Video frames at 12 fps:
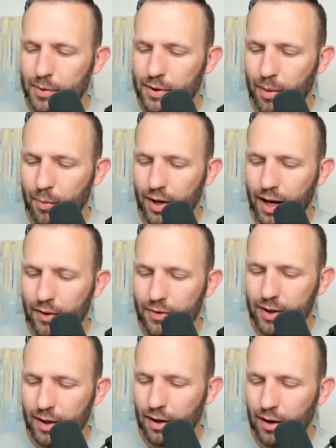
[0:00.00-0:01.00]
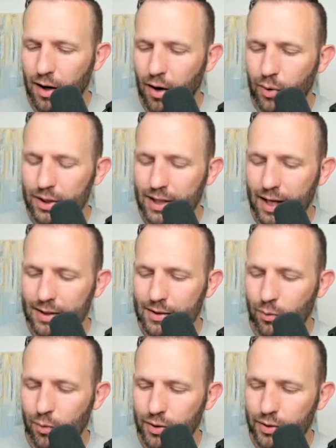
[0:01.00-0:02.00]
someone out there always has
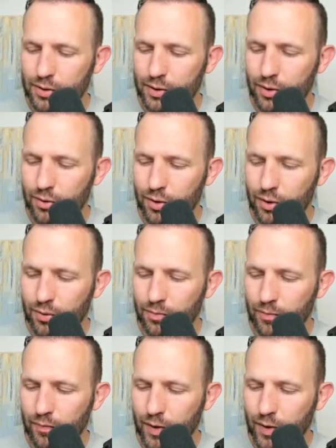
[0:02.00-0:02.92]
it worse than you do.